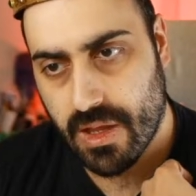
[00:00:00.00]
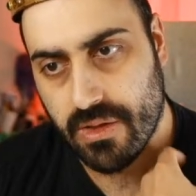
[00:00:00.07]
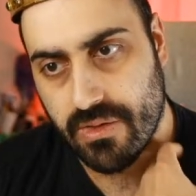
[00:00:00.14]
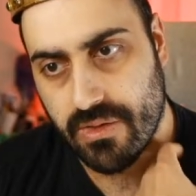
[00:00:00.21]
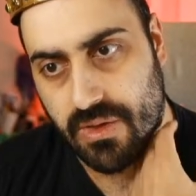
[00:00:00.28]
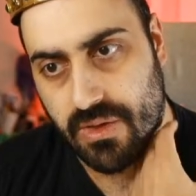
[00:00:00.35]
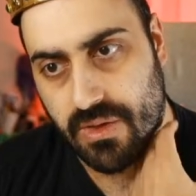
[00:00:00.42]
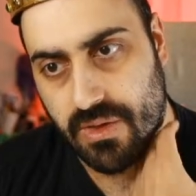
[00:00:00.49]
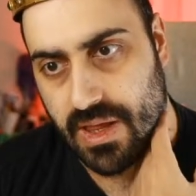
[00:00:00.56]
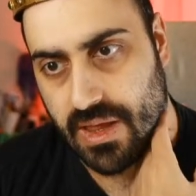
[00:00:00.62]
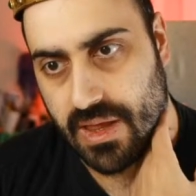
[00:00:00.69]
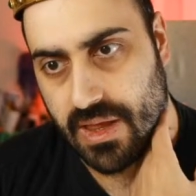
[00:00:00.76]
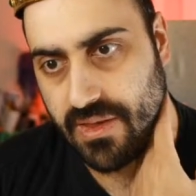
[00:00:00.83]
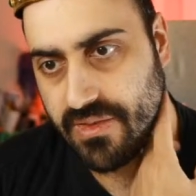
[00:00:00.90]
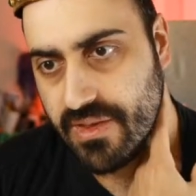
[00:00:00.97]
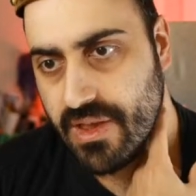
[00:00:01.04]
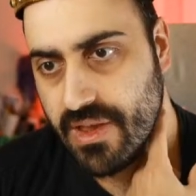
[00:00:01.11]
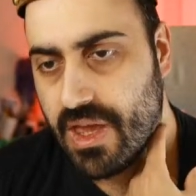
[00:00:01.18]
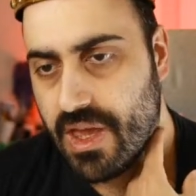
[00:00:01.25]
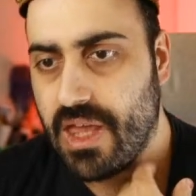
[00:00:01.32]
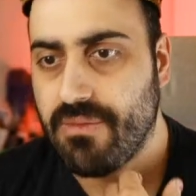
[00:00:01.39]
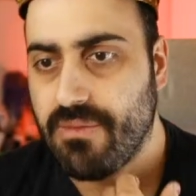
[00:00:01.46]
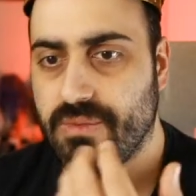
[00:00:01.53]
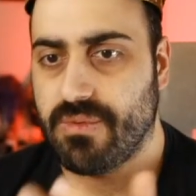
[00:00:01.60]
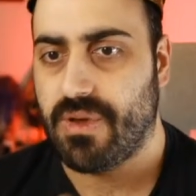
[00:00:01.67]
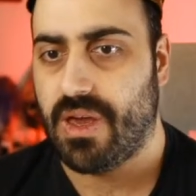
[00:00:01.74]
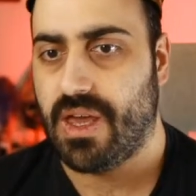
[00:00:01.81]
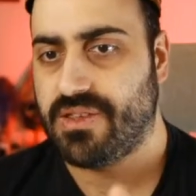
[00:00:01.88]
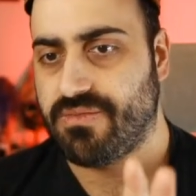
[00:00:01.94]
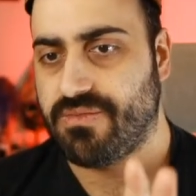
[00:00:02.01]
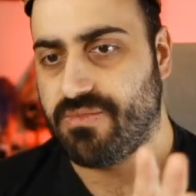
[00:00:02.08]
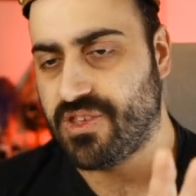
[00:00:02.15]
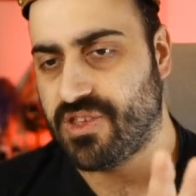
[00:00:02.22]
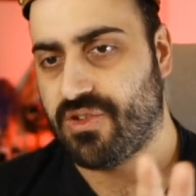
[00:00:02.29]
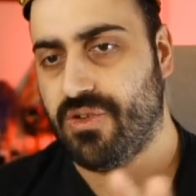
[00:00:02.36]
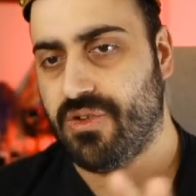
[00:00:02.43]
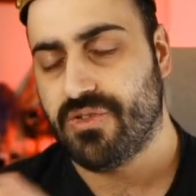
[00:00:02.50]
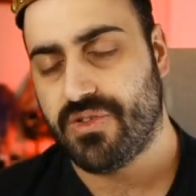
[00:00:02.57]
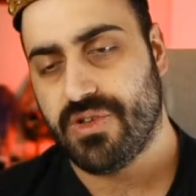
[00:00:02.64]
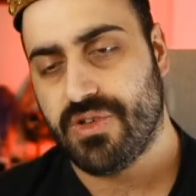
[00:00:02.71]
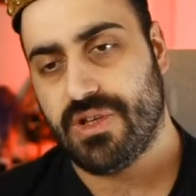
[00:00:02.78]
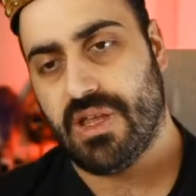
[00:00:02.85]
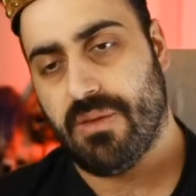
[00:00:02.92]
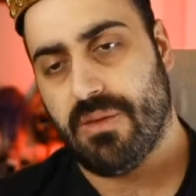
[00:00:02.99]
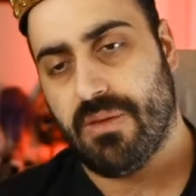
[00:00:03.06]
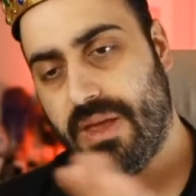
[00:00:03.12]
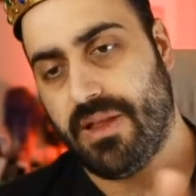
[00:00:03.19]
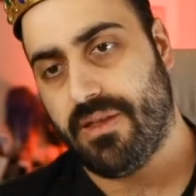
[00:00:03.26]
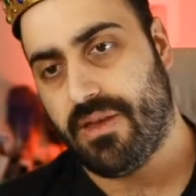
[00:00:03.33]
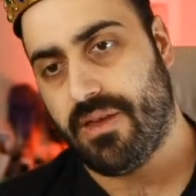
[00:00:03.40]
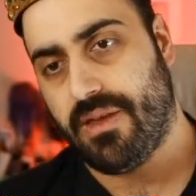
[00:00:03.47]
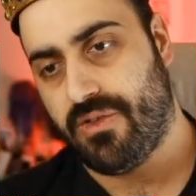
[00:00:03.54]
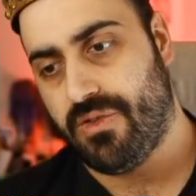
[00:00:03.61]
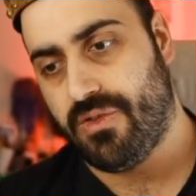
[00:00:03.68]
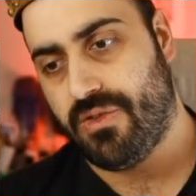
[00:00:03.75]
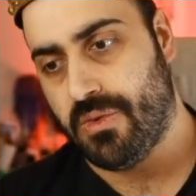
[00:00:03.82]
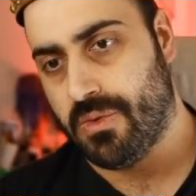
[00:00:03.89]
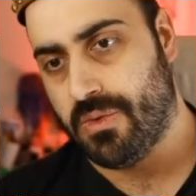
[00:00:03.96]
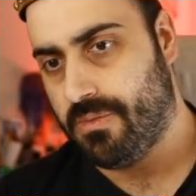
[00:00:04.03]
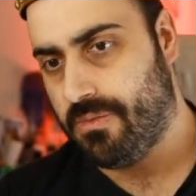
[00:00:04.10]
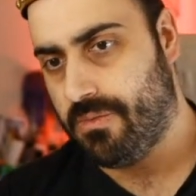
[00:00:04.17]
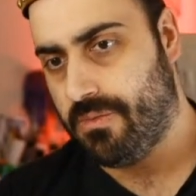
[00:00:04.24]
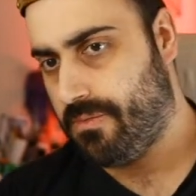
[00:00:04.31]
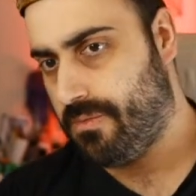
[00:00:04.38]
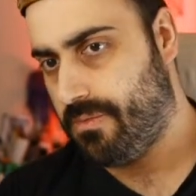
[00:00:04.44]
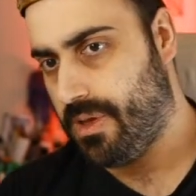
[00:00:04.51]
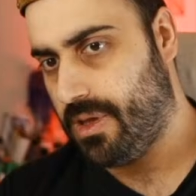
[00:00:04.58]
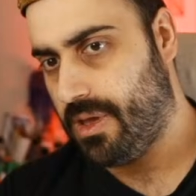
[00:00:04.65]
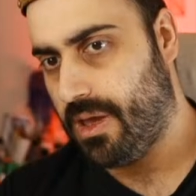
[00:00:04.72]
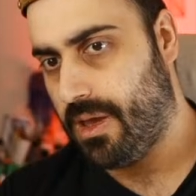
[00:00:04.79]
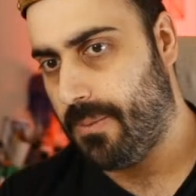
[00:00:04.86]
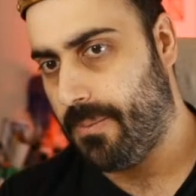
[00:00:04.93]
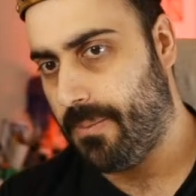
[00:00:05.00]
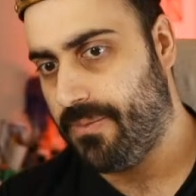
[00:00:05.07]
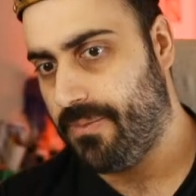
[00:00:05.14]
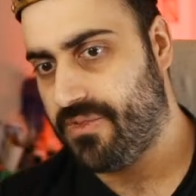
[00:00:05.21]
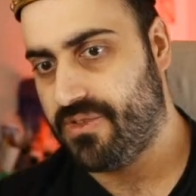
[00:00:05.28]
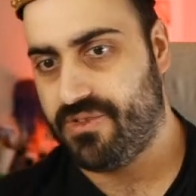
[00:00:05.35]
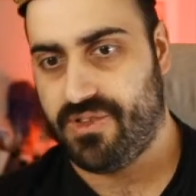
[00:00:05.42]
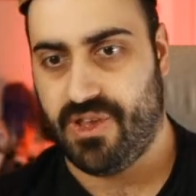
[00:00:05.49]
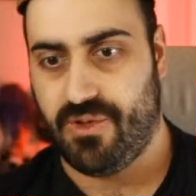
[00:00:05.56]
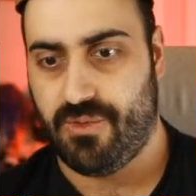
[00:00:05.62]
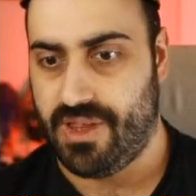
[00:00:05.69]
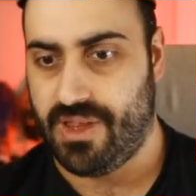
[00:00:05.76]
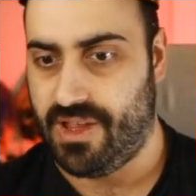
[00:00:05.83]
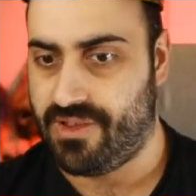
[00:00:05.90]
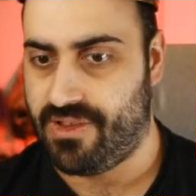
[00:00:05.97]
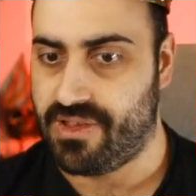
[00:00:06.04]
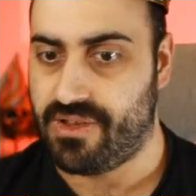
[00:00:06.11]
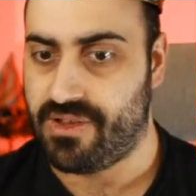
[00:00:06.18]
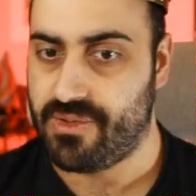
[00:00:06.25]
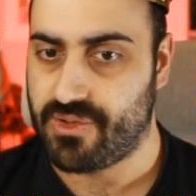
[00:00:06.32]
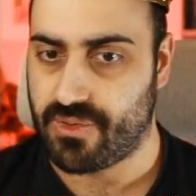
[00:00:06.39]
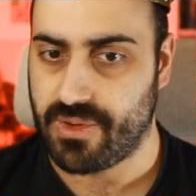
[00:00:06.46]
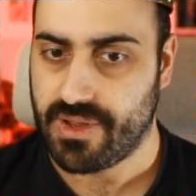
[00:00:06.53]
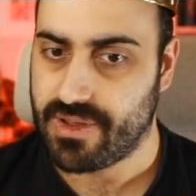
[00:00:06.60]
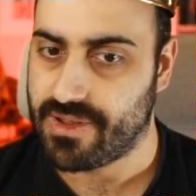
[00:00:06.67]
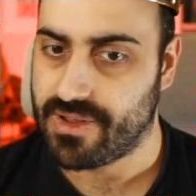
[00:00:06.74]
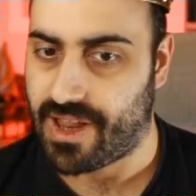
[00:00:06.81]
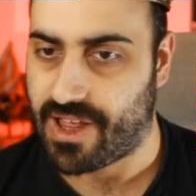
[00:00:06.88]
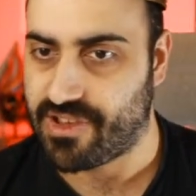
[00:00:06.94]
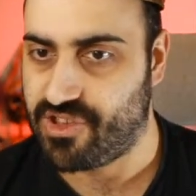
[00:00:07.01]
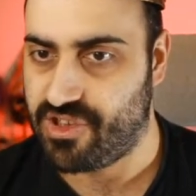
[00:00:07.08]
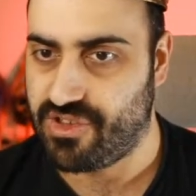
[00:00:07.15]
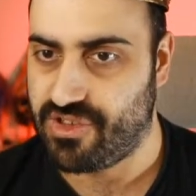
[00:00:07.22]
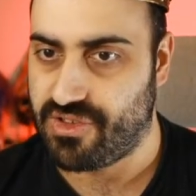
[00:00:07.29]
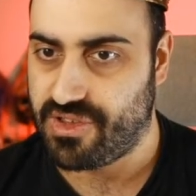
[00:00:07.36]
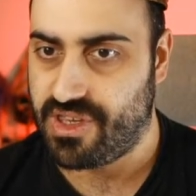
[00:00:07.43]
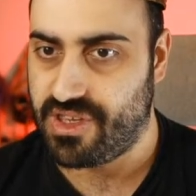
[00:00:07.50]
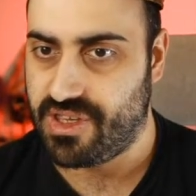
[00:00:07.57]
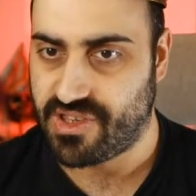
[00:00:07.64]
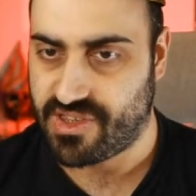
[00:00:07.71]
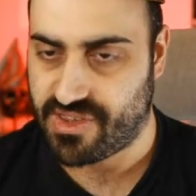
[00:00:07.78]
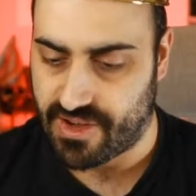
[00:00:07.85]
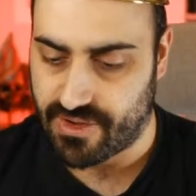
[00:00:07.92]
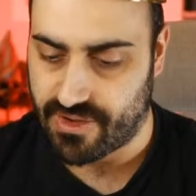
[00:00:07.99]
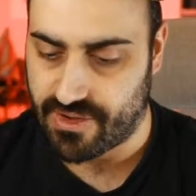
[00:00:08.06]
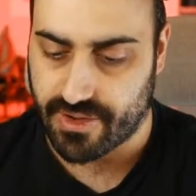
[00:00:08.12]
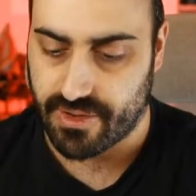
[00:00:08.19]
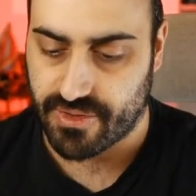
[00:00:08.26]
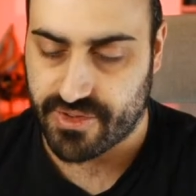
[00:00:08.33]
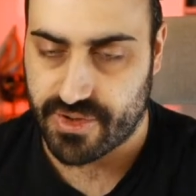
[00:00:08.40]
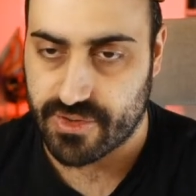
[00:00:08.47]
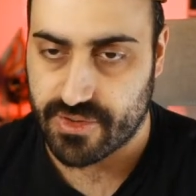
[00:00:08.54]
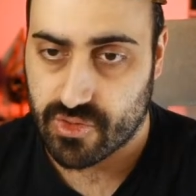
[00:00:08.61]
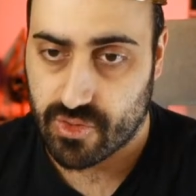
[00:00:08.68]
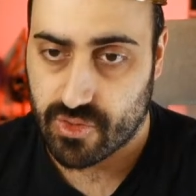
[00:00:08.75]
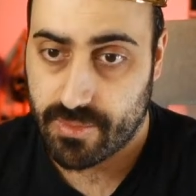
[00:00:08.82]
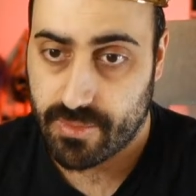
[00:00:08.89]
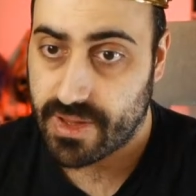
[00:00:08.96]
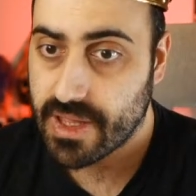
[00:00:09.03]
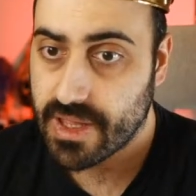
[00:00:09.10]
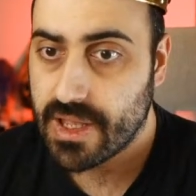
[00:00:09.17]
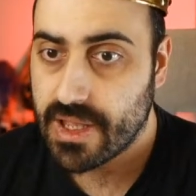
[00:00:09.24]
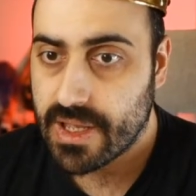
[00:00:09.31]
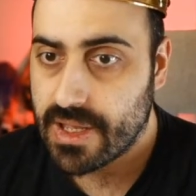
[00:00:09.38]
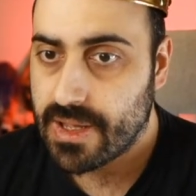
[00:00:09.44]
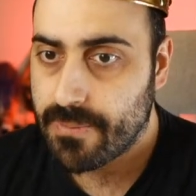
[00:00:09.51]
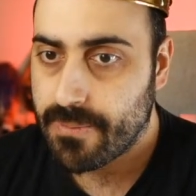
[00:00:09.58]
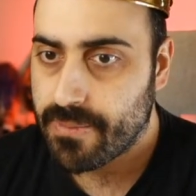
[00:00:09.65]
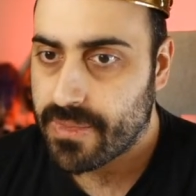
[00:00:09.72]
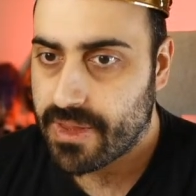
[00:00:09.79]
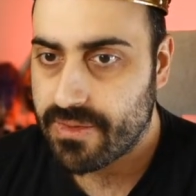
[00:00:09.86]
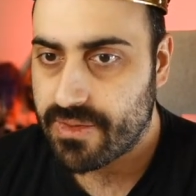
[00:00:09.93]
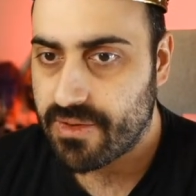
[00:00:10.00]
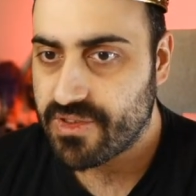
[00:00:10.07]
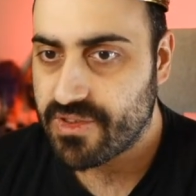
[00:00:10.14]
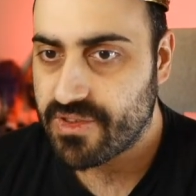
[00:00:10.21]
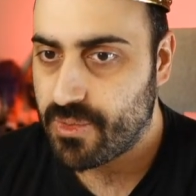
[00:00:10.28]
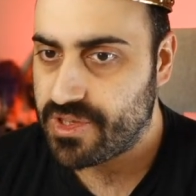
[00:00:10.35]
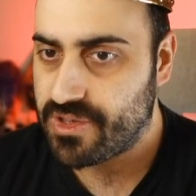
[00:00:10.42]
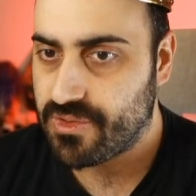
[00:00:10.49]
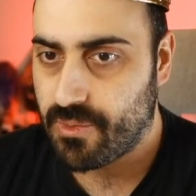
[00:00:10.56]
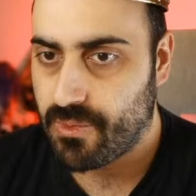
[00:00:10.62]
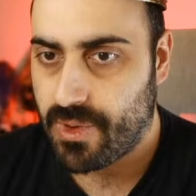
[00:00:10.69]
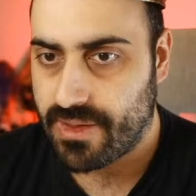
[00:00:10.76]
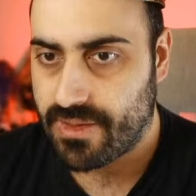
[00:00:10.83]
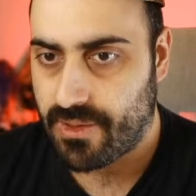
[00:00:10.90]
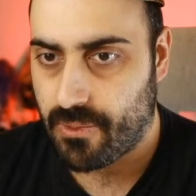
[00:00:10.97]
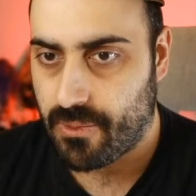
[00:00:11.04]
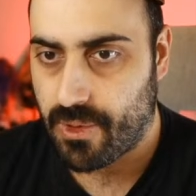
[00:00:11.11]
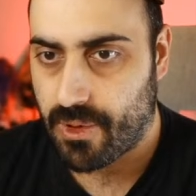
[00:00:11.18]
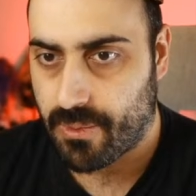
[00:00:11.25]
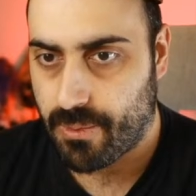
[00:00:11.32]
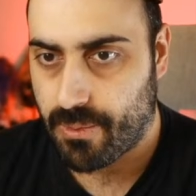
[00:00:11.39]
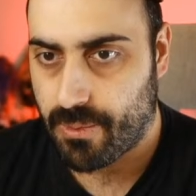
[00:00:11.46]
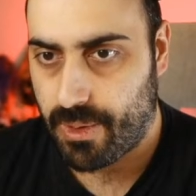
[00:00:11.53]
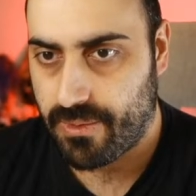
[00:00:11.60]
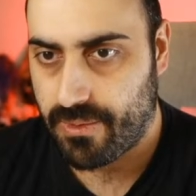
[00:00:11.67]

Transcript: something like this. It's going to turn a bit into Tyrannid territory, like Gina Steeler called territory, but there is a reason why they work very,